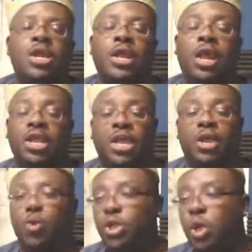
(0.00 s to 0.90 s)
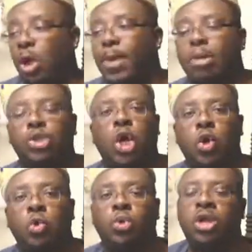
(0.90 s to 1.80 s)
Now, again, we talk about
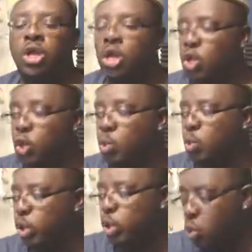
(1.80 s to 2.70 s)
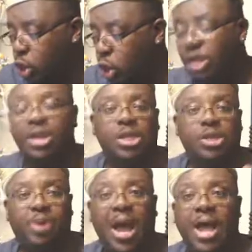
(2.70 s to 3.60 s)
tone. You look in
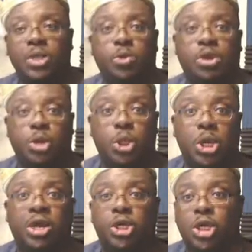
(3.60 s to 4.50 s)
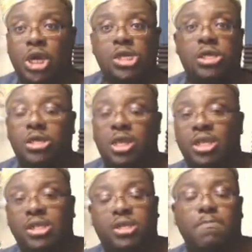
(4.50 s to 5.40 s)
these pods where they're trying to change these
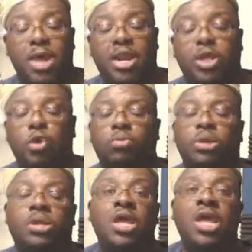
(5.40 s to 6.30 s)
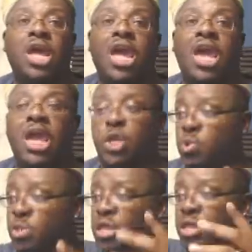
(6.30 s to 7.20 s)
kids into metahumans, and
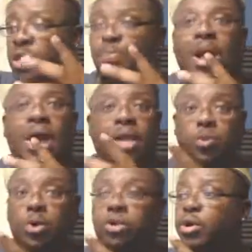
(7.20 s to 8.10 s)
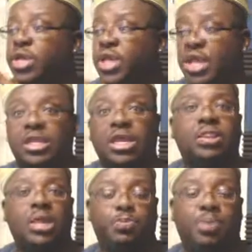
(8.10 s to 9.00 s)
you see these pods where there are kids
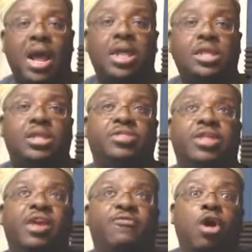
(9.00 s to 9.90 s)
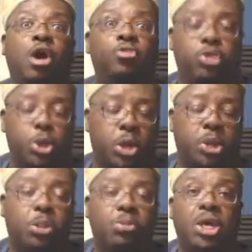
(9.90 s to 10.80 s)
in these pods that have gone through the
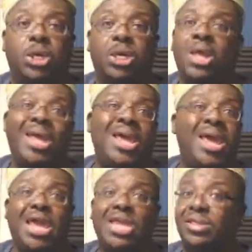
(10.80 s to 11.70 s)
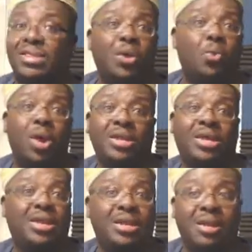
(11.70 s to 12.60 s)
transformation, and you see one
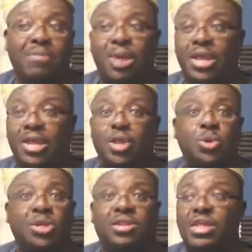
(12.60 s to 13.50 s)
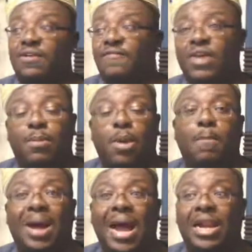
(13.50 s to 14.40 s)
kid that didn't make it, and you just see a
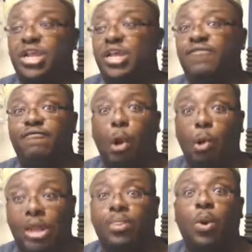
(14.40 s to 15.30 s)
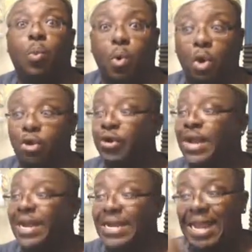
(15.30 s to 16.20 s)
female body just floating in the water,
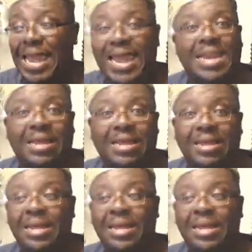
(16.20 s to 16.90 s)
dead.